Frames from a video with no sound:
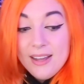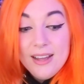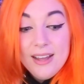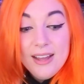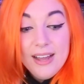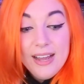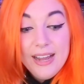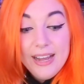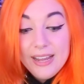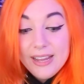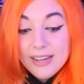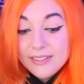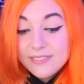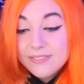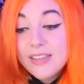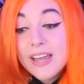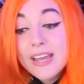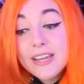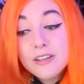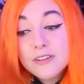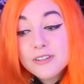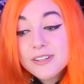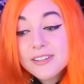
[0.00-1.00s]
And
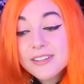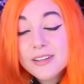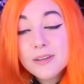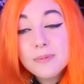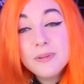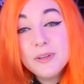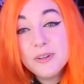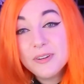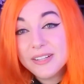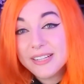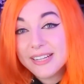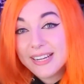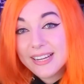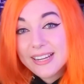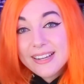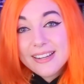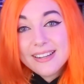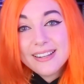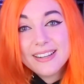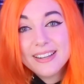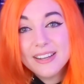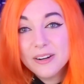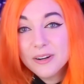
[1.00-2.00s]
thank you to the community.
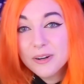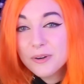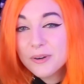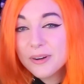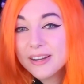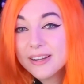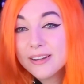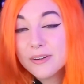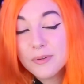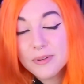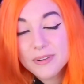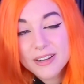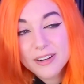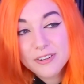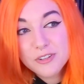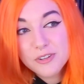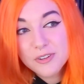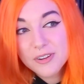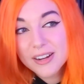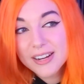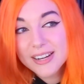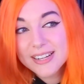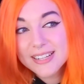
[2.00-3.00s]
You know, without
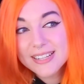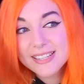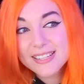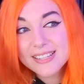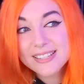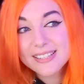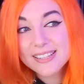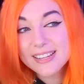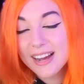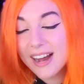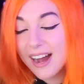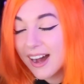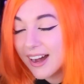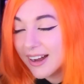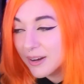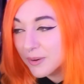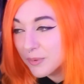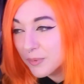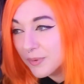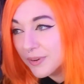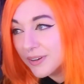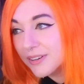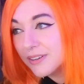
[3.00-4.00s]
you guys, I
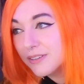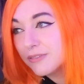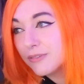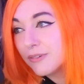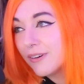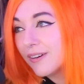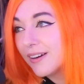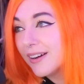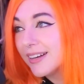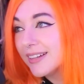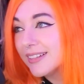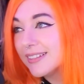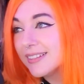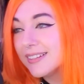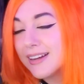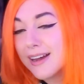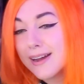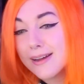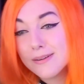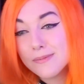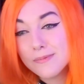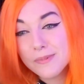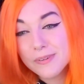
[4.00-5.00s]
wouldn't have won.
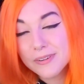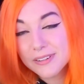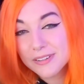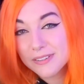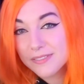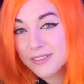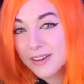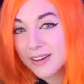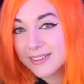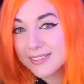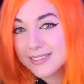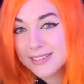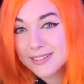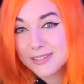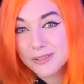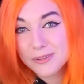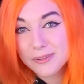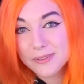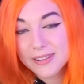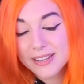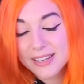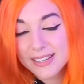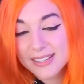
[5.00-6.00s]
I wouldn't have gotten to
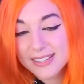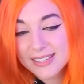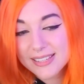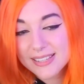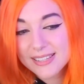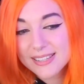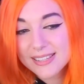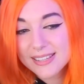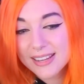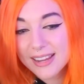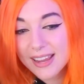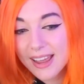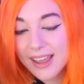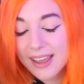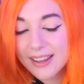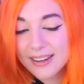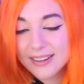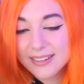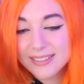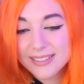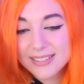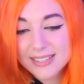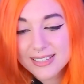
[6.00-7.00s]
do this.
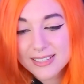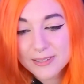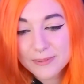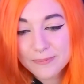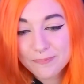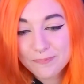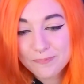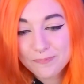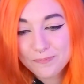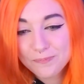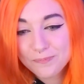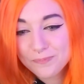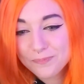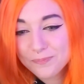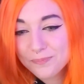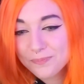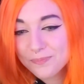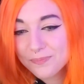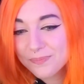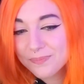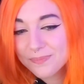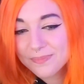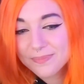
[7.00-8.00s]
And
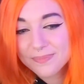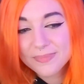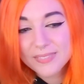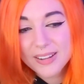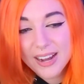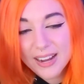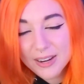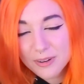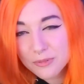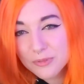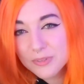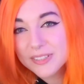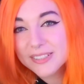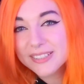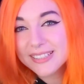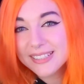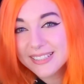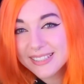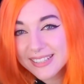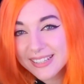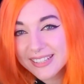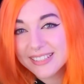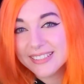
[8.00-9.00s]
I
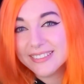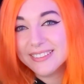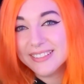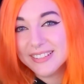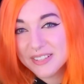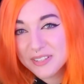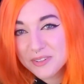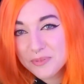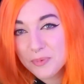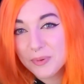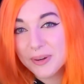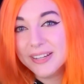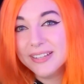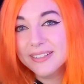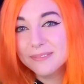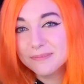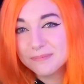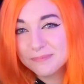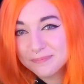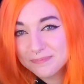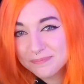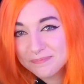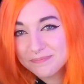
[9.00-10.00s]
really needed this win.
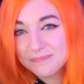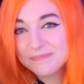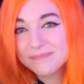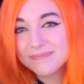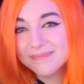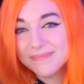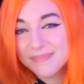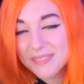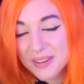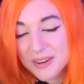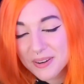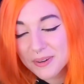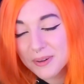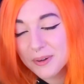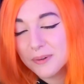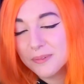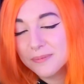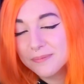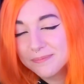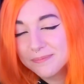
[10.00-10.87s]
You know,